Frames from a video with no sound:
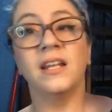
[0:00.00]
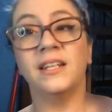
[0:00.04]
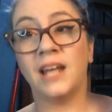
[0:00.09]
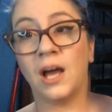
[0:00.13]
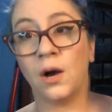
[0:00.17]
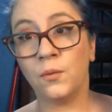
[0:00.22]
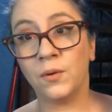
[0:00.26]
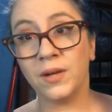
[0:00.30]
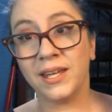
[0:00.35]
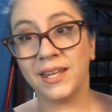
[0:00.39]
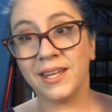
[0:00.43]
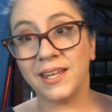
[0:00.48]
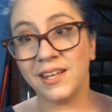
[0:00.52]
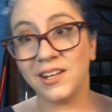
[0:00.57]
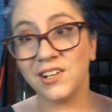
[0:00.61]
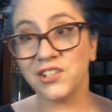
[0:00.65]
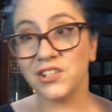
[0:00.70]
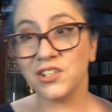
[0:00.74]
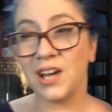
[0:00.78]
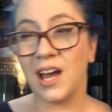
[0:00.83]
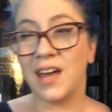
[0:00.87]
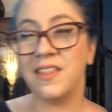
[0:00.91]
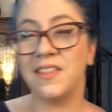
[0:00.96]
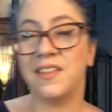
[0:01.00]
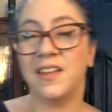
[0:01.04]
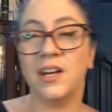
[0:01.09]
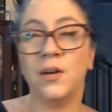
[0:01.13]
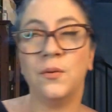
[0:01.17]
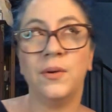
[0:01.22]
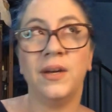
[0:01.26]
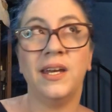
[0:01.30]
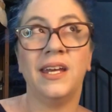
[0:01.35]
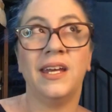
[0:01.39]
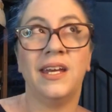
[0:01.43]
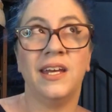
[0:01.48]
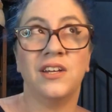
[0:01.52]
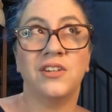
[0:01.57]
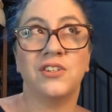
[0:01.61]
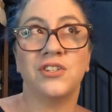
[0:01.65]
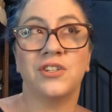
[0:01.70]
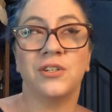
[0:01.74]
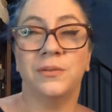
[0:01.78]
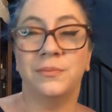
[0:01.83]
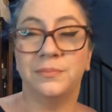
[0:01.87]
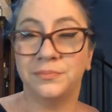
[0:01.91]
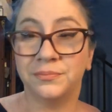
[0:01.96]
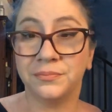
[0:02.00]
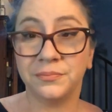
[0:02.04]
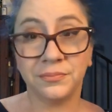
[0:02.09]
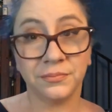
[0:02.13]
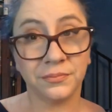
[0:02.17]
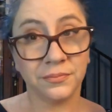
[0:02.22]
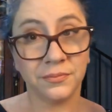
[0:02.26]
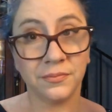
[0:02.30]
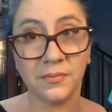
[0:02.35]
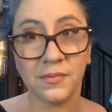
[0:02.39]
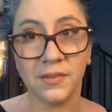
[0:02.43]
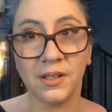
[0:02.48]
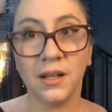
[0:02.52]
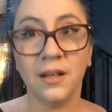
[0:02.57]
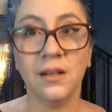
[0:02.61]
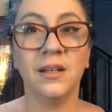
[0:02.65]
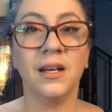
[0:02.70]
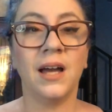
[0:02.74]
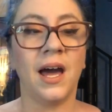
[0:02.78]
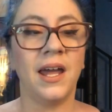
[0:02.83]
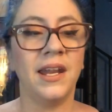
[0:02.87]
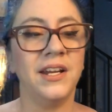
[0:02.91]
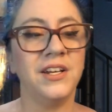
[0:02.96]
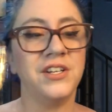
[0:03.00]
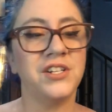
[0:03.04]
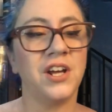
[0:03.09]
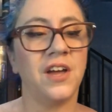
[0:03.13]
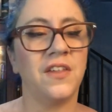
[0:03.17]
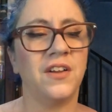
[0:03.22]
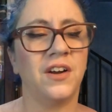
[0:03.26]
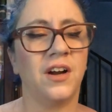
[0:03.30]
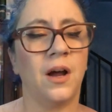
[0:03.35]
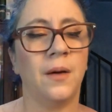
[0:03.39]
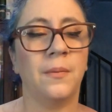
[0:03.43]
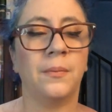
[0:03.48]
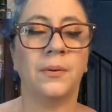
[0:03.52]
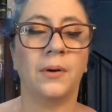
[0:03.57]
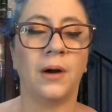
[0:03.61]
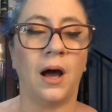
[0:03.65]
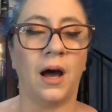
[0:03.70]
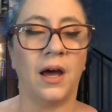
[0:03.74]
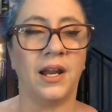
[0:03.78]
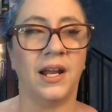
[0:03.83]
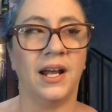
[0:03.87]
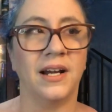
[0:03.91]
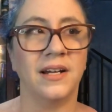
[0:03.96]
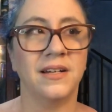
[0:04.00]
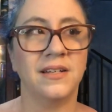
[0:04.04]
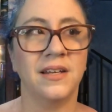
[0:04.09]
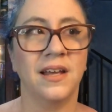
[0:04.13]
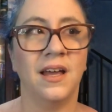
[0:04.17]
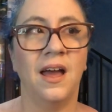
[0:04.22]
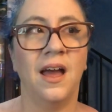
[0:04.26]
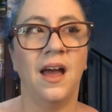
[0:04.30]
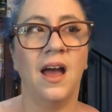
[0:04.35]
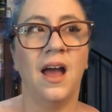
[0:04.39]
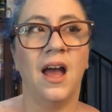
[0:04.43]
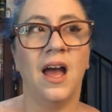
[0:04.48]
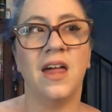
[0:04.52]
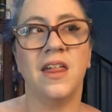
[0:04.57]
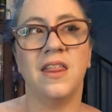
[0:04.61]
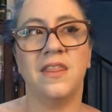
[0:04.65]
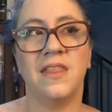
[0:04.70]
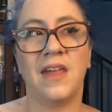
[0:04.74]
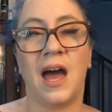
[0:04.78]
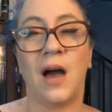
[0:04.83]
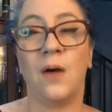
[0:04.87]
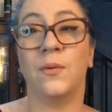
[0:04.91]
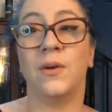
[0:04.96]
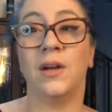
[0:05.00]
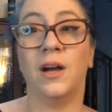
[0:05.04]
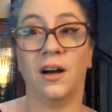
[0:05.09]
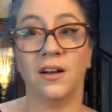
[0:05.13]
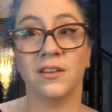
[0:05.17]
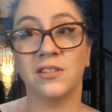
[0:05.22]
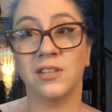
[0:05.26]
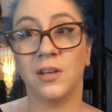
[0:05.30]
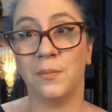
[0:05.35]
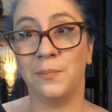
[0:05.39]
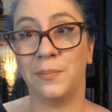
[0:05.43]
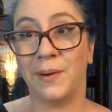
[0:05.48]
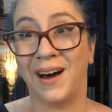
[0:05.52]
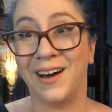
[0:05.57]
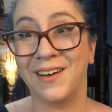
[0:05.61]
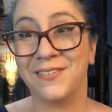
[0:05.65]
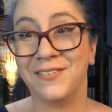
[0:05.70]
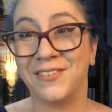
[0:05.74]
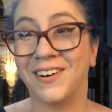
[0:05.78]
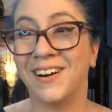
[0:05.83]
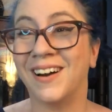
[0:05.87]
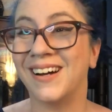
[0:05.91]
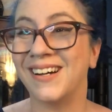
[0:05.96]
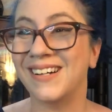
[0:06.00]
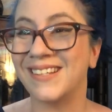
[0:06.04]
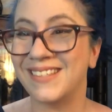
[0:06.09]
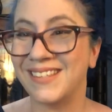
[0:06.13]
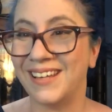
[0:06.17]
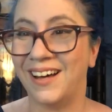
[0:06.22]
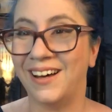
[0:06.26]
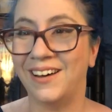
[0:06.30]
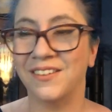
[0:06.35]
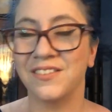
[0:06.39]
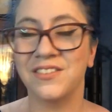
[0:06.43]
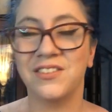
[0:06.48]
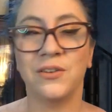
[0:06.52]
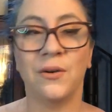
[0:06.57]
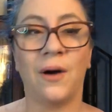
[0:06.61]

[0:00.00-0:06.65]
Now I think we each got each other a product that we also bought for ourselves.